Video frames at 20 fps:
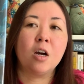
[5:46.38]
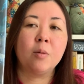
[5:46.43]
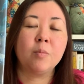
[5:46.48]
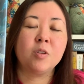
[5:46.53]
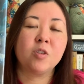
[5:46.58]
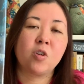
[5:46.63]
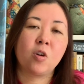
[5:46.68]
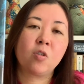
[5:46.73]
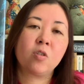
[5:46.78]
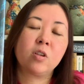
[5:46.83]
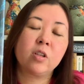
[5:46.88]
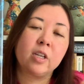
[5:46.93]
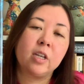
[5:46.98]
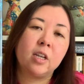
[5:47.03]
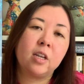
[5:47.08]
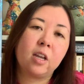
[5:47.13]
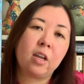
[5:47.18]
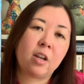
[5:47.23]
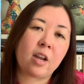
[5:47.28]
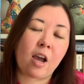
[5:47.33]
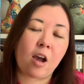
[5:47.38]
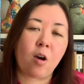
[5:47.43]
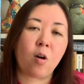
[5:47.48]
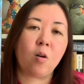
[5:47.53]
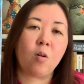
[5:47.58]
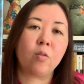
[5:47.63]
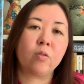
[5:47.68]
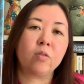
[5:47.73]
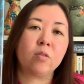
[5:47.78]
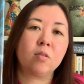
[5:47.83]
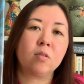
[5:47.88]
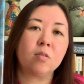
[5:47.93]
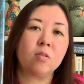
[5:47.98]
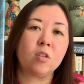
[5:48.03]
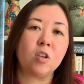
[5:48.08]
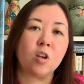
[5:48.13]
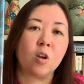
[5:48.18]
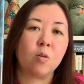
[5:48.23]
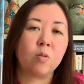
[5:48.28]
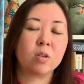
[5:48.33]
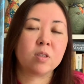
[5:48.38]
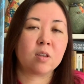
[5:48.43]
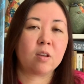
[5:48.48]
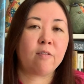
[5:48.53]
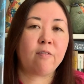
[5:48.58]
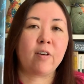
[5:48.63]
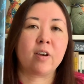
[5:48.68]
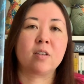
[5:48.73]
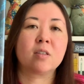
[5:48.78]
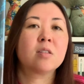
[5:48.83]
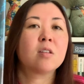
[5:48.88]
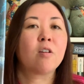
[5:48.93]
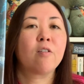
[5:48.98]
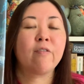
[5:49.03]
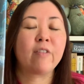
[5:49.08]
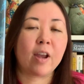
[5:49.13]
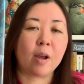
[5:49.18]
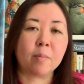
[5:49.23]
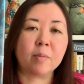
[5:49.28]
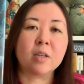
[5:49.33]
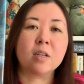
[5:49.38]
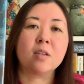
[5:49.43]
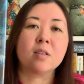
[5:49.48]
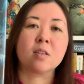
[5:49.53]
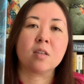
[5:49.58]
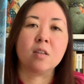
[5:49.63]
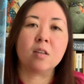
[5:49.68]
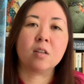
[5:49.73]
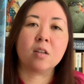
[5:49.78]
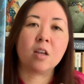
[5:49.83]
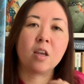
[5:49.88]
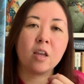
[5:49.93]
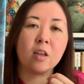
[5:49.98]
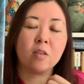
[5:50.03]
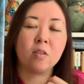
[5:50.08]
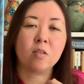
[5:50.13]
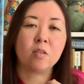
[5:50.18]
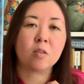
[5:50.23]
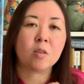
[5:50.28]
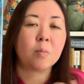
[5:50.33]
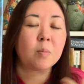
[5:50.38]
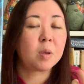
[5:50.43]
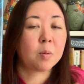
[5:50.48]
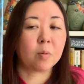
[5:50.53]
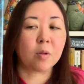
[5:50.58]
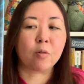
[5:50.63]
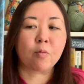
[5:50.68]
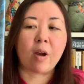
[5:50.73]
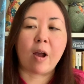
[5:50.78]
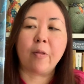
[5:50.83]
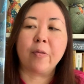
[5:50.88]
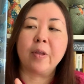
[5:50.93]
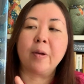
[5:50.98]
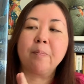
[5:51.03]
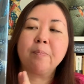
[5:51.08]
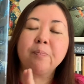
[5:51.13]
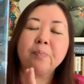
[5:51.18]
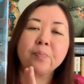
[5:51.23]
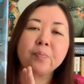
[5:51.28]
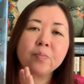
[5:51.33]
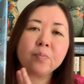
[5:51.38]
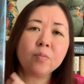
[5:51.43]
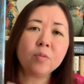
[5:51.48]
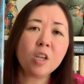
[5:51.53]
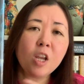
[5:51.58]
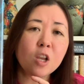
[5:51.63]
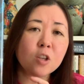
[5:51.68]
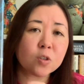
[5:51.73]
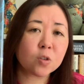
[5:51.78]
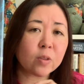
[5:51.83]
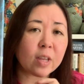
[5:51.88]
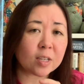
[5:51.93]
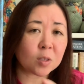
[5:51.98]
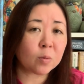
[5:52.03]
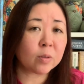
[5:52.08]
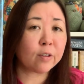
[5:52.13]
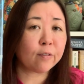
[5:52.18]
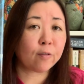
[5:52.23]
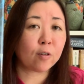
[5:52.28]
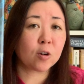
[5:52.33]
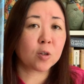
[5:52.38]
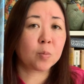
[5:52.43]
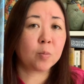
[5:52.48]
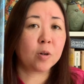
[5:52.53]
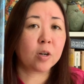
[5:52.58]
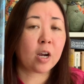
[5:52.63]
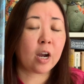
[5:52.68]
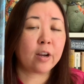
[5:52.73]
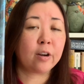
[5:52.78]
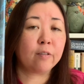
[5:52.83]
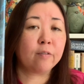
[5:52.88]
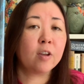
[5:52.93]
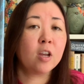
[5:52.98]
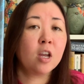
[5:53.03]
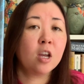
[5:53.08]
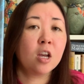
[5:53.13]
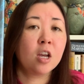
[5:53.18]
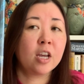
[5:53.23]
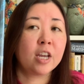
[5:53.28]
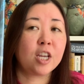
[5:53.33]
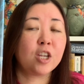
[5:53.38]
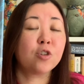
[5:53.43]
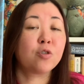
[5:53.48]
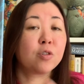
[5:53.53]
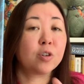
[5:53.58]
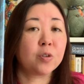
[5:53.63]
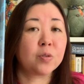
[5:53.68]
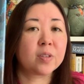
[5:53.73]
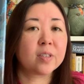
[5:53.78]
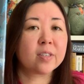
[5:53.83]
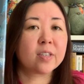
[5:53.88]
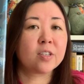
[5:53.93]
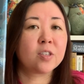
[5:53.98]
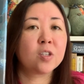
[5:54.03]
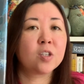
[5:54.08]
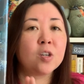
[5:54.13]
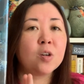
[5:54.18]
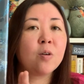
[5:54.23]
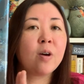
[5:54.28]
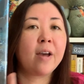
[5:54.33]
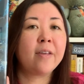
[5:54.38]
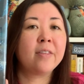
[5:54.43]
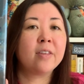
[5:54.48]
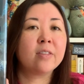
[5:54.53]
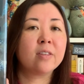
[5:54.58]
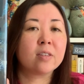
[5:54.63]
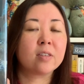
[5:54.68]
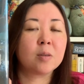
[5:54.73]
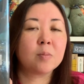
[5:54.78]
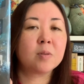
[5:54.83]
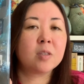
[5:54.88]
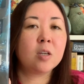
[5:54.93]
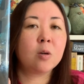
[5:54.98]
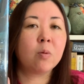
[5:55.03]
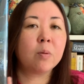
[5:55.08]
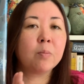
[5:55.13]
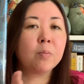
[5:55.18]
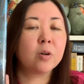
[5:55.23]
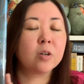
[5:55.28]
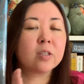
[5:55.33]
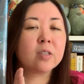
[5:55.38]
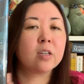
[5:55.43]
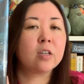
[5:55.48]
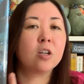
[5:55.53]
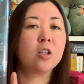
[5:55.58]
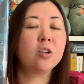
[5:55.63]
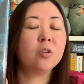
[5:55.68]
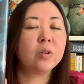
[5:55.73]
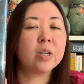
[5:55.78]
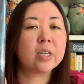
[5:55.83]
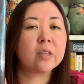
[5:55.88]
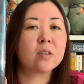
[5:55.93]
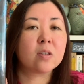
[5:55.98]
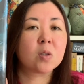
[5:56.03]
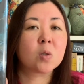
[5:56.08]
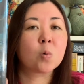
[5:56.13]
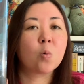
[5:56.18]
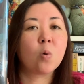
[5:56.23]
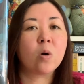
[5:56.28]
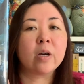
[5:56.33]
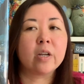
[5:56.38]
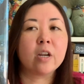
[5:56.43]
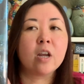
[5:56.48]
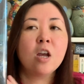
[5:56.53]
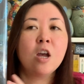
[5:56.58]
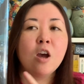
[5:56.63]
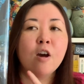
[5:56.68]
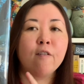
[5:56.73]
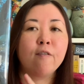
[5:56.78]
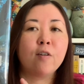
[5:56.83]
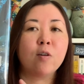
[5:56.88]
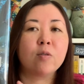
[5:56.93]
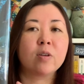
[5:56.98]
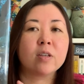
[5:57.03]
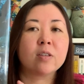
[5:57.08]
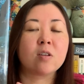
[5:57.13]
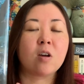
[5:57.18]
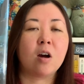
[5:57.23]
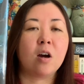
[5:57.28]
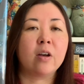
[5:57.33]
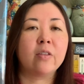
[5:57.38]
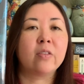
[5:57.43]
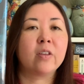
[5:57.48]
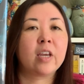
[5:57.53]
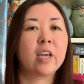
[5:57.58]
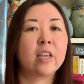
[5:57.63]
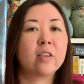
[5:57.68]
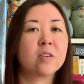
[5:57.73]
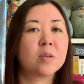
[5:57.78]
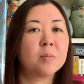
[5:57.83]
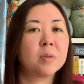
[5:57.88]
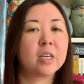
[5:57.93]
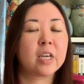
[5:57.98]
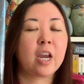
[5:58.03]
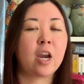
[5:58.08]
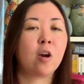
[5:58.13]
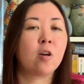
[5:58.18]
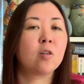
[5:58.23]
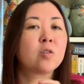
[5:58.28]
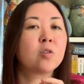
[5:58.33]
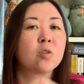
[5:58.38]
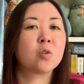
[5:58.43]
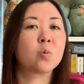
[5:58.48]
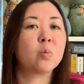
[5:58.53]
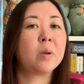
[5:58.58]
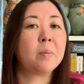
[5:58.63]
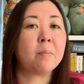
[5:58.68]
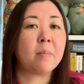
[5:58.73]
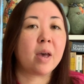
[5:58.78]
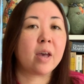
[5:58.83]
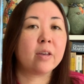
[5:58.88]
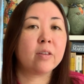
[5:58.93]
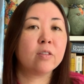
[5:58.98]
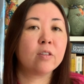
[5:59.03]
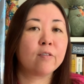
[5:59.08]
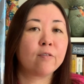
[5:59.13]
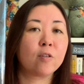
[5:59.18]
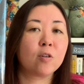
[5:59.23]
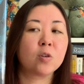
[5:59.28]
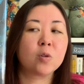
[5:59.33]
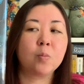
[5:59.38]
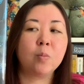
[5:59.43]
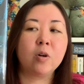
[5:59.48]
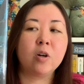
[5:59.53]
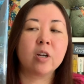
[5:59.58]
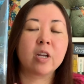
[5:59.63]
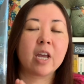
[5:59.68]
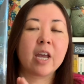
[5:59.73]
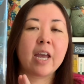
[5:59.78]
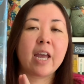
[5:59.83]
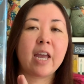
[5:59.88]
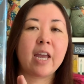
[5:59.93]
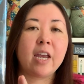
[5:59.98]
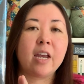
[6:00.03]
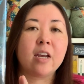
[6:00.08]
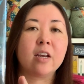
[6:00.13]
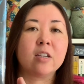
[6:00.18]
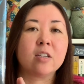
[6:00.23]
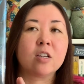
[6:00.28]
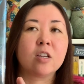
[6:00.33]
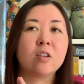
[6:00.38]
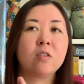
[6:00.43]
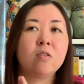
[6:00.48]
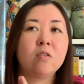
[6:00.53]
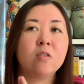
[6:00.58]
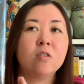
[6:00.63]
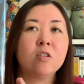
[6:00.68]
internally and how, you know, it affects their families and the people around them. So that's what the first book kind of introduces us to, and then the subsequent books, including this one, focus on some of the characters we met in the first book and